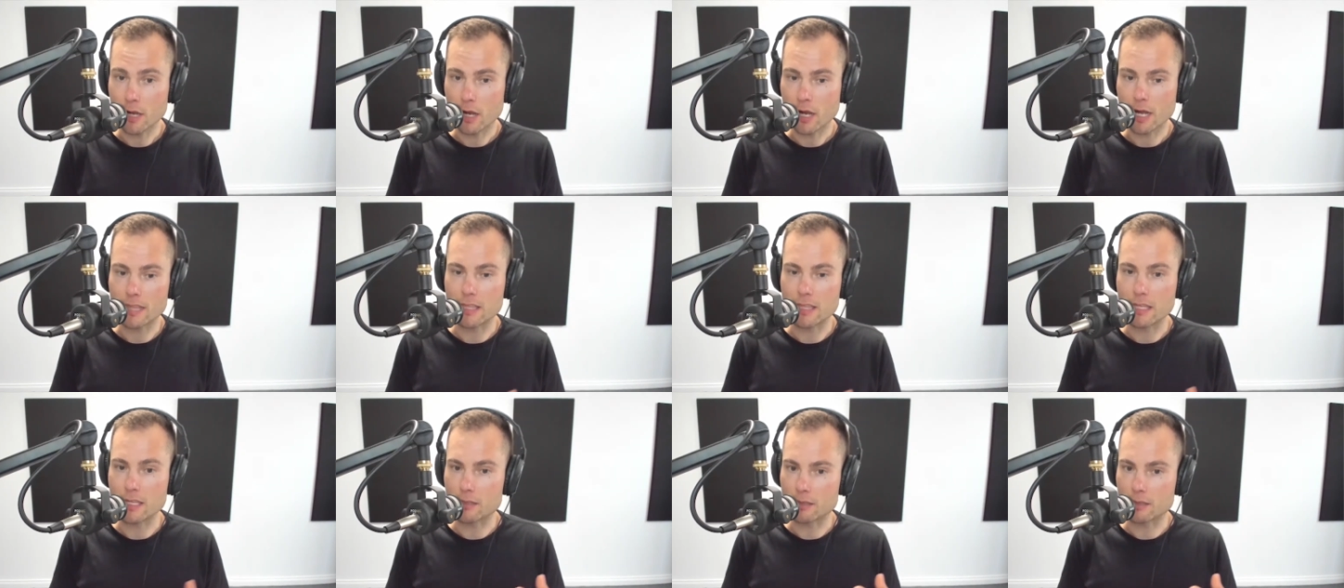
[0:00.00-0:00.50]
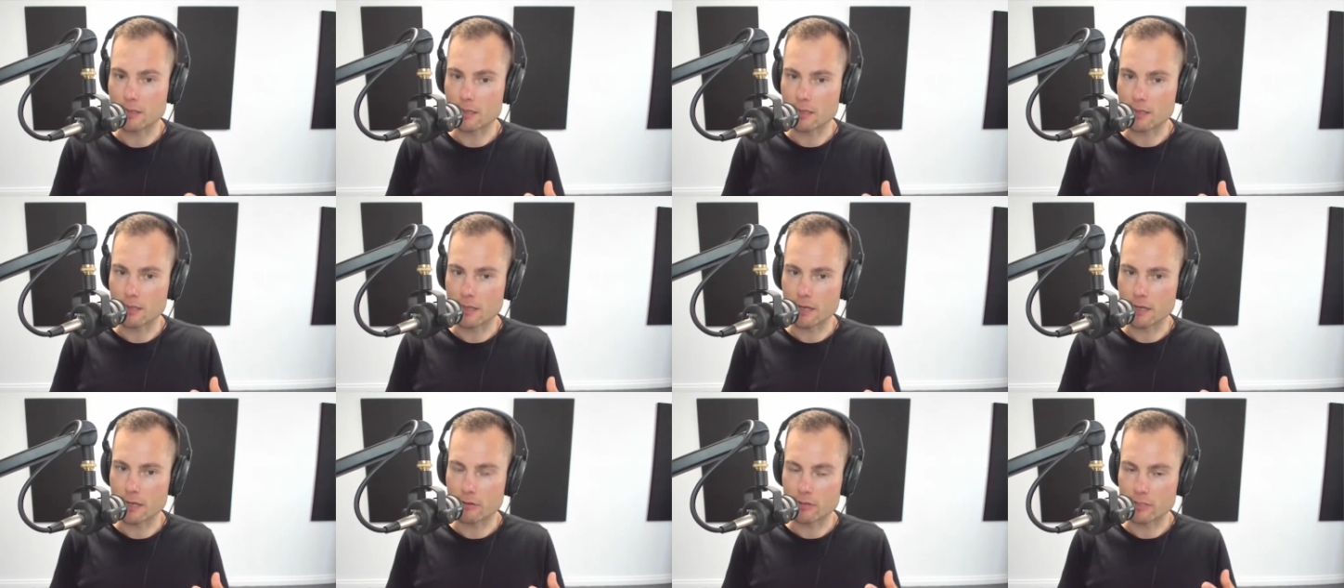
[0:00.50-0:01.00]
I hmm. think that
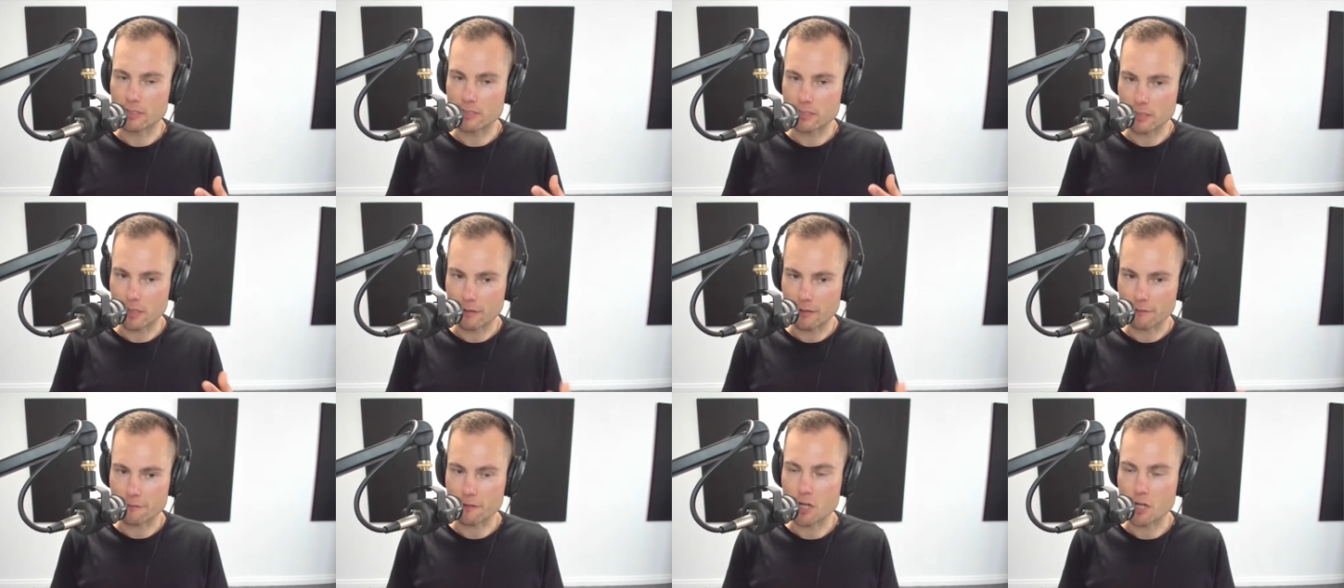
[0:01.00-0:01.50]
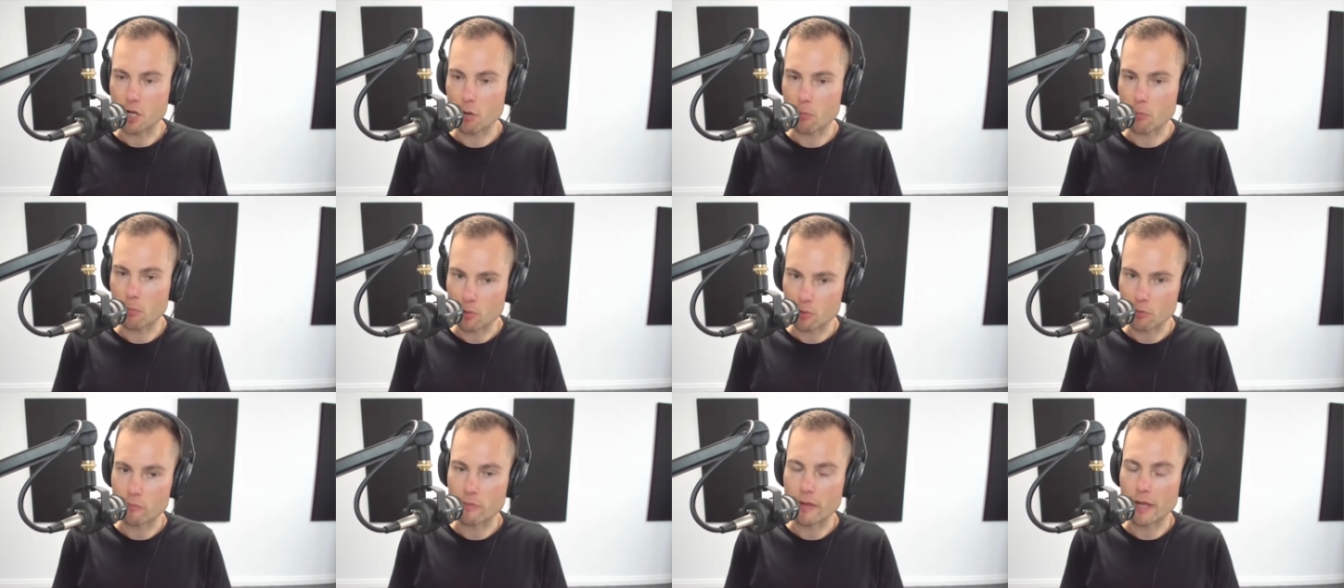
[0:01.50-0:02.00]
there is a
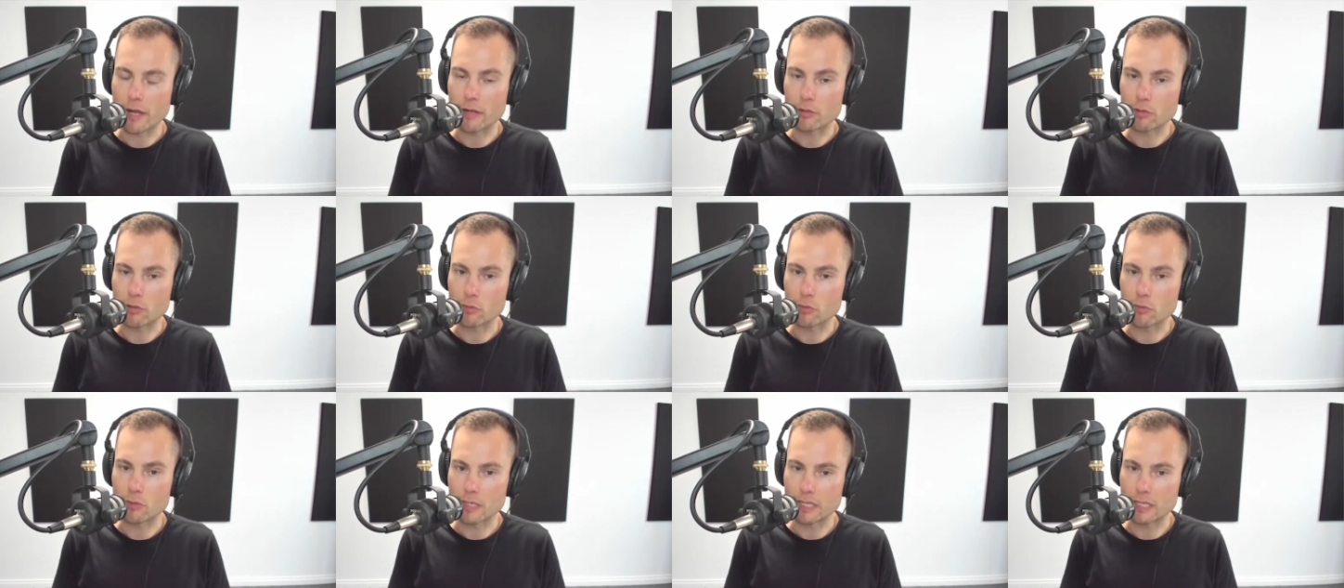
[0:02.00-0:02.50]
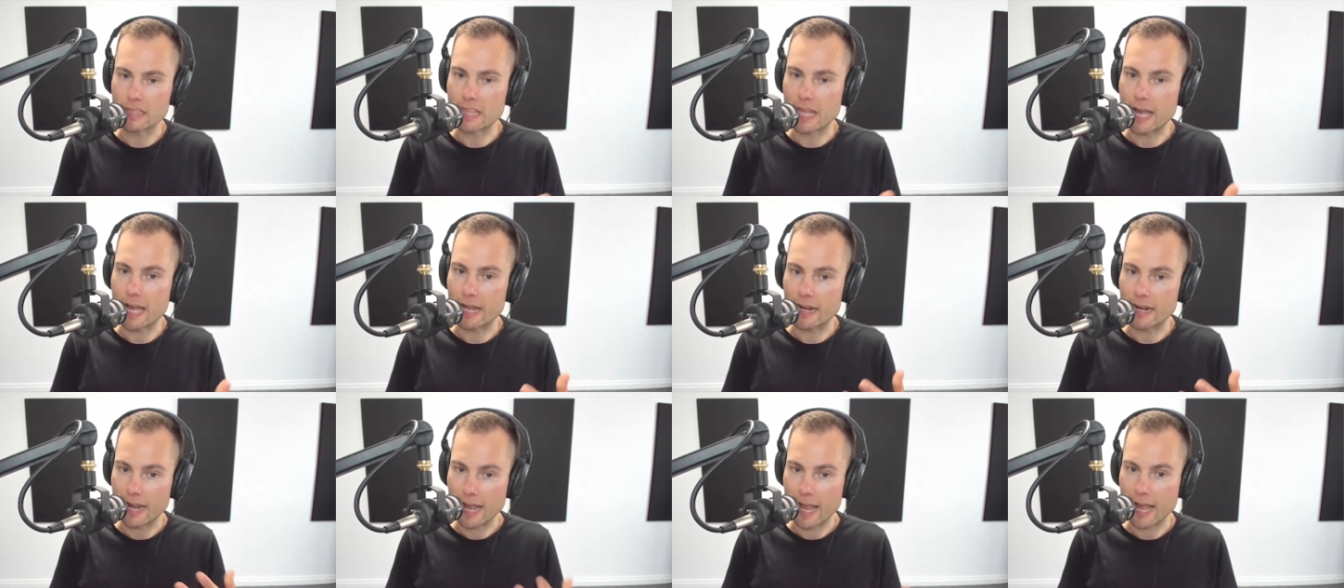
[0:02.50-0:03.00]
phenomenal value in
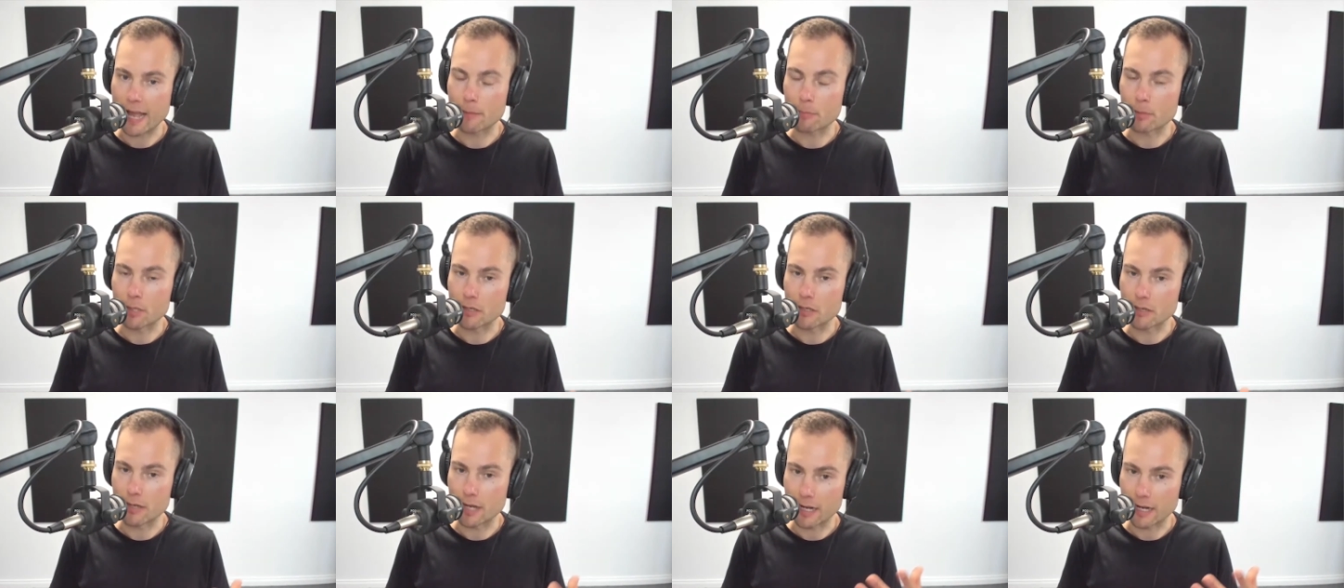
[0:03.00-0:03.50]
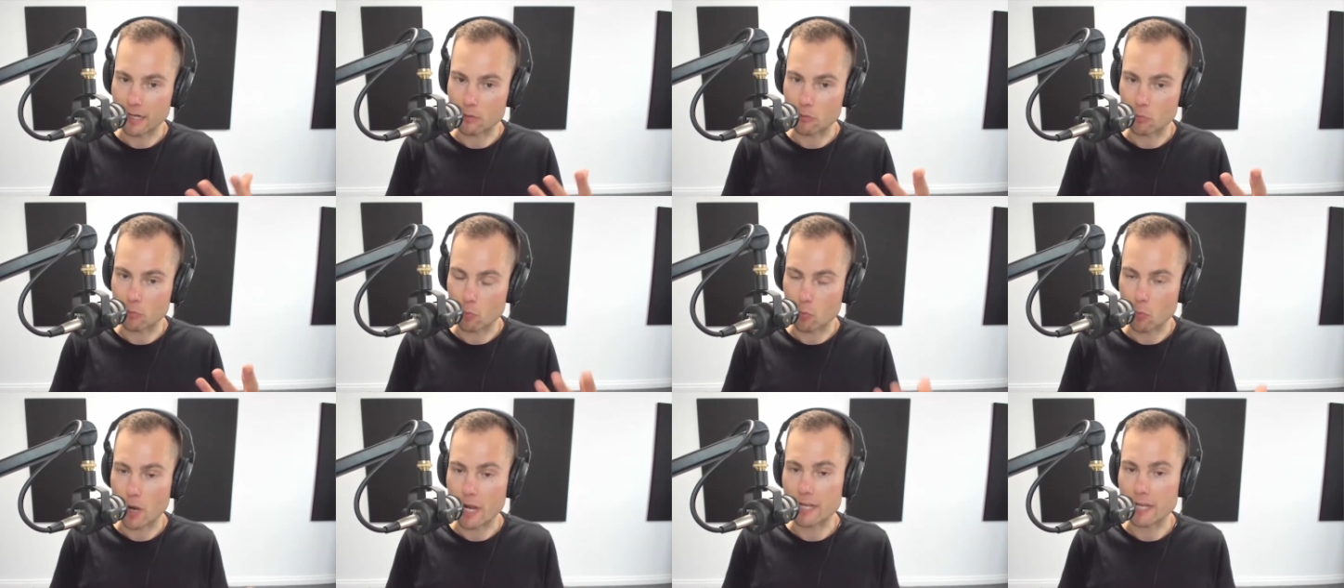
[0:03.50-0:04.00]
that habit and
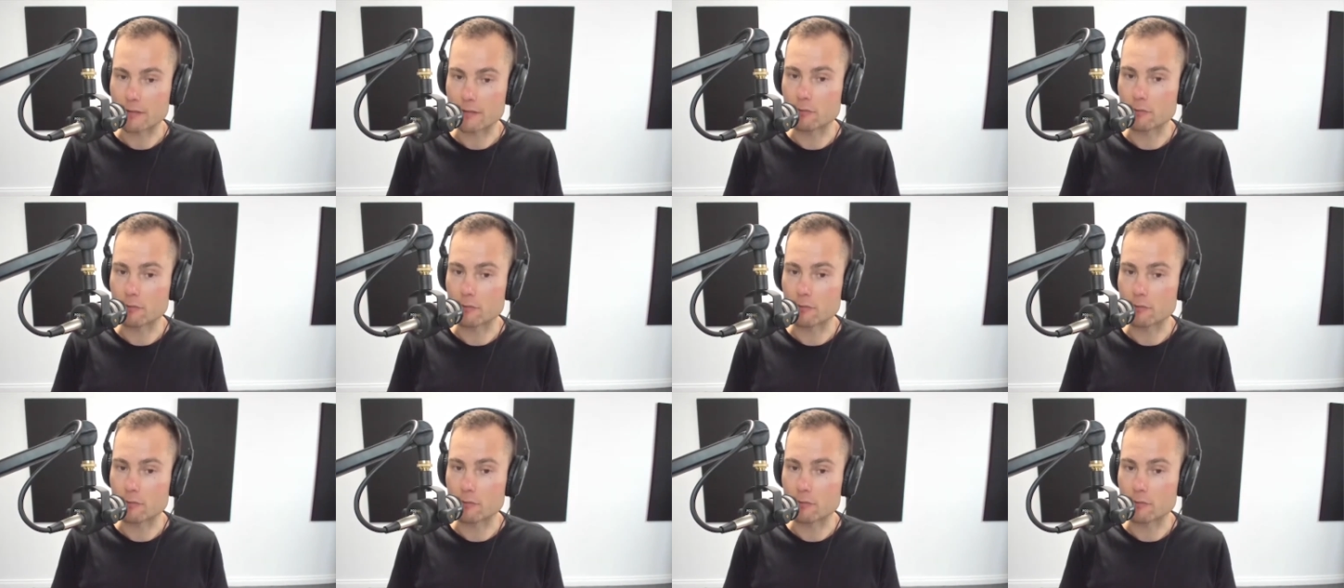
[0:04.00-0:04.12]
way of